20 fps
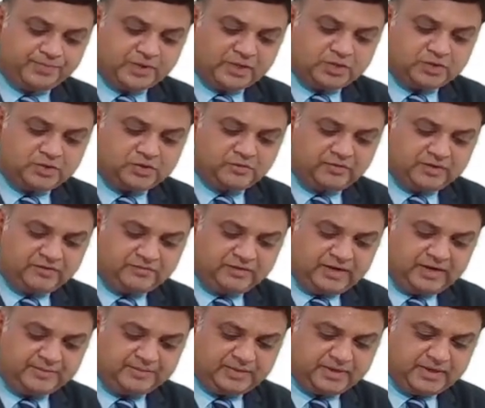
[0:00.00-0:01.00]
So what will
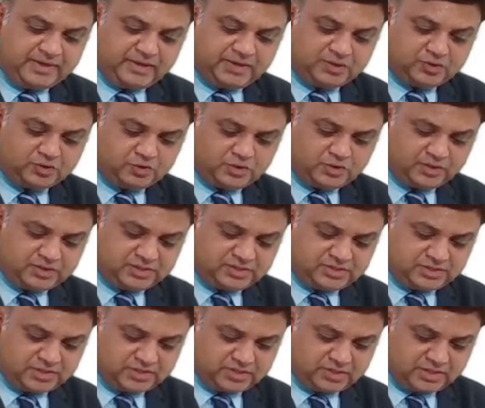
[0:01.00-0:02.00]
happen, dear
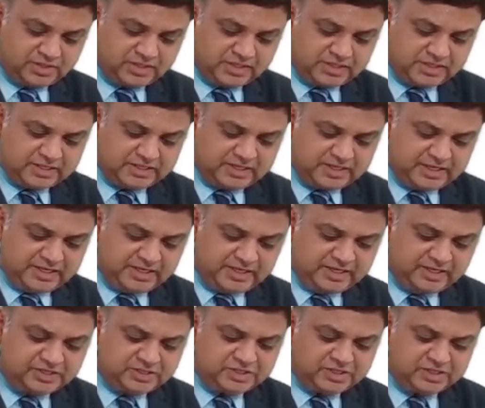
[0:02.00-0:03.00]
students? The
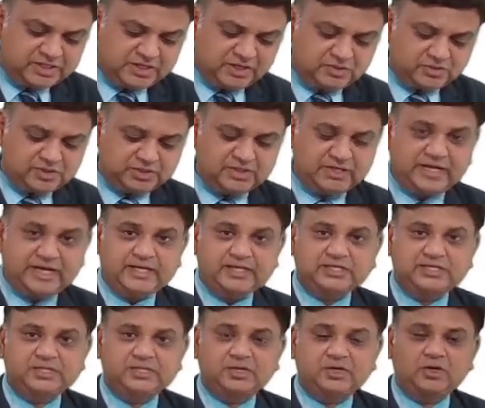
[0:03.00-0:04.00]
initial 1000
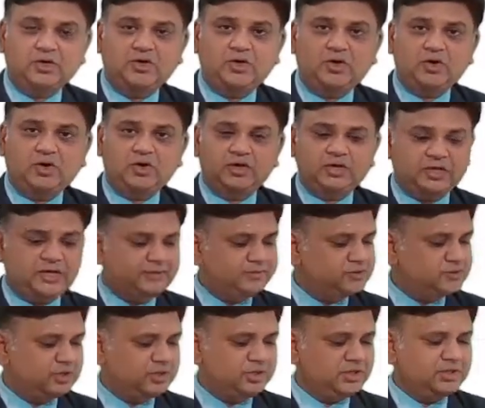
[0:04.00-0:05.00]
lakhs,
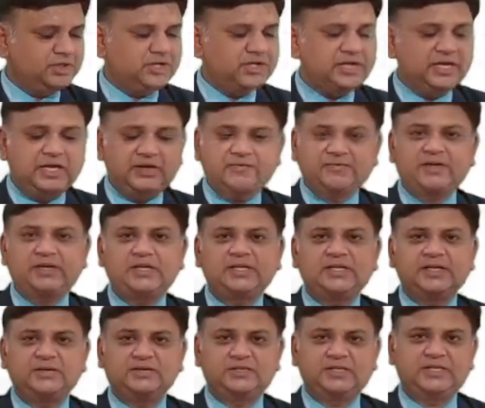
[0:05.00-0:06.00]
the equity
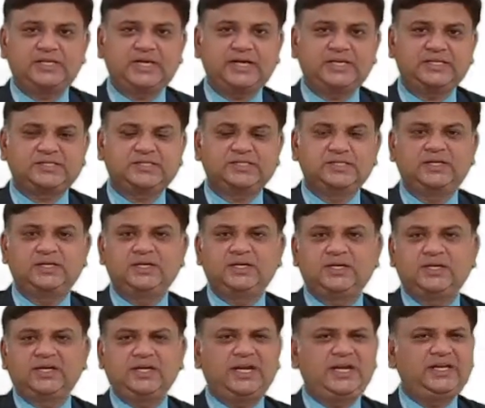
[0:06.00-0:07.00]
1000 lakhs,
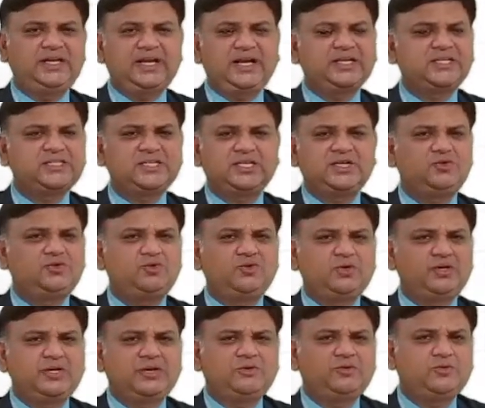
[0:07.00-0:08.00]
in that, say, you don't
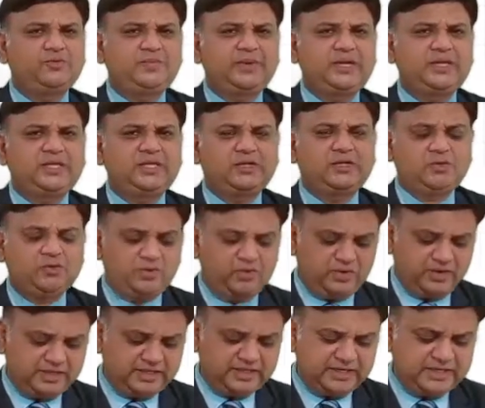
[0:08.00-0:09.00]
have to pay to,
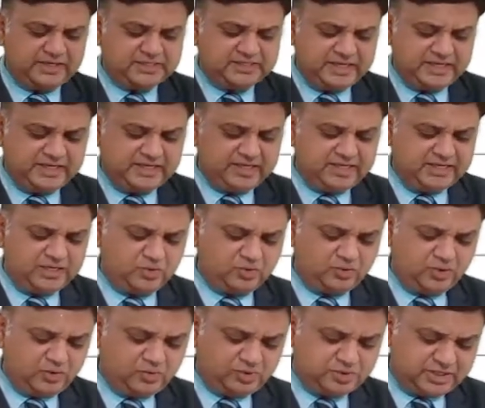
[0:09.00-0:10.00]
that is anything to
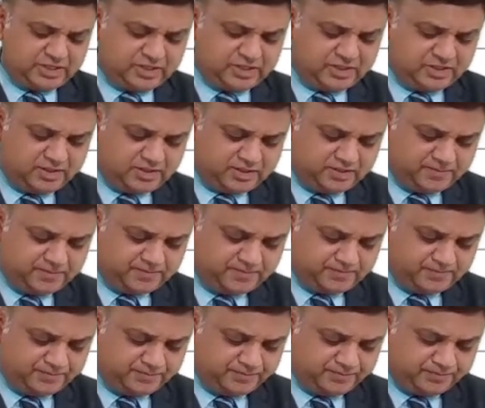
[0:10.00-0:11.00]
outsider.
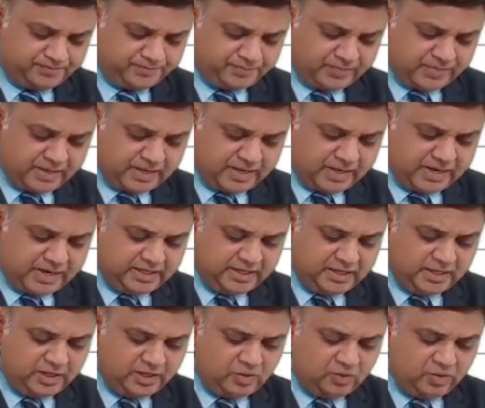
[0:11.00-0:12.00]
And
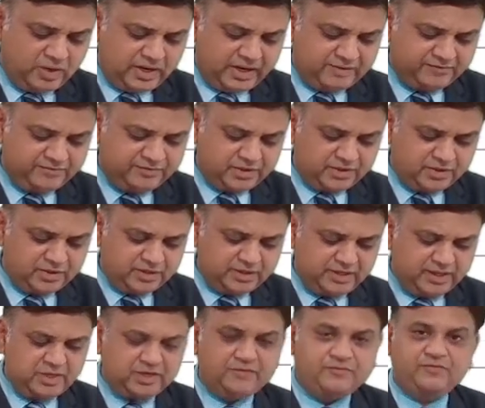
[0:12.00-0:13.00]
you have the
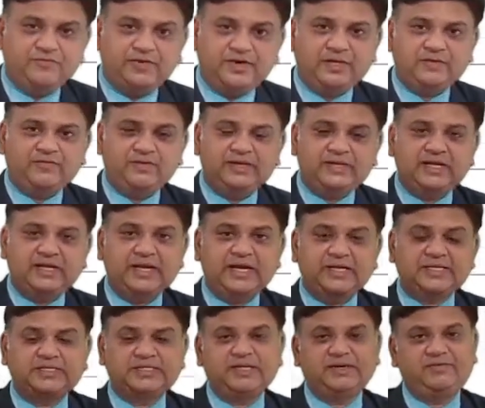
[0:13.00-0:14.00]
earning of 120
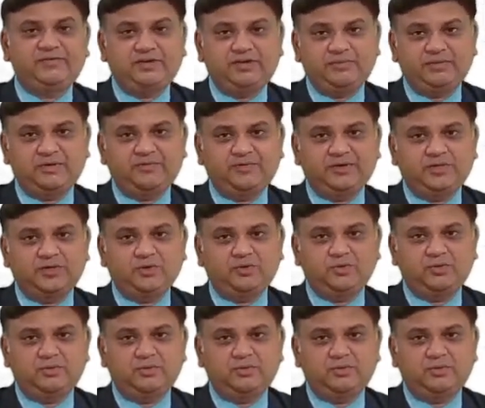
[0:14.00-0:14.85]
lakhs available with you.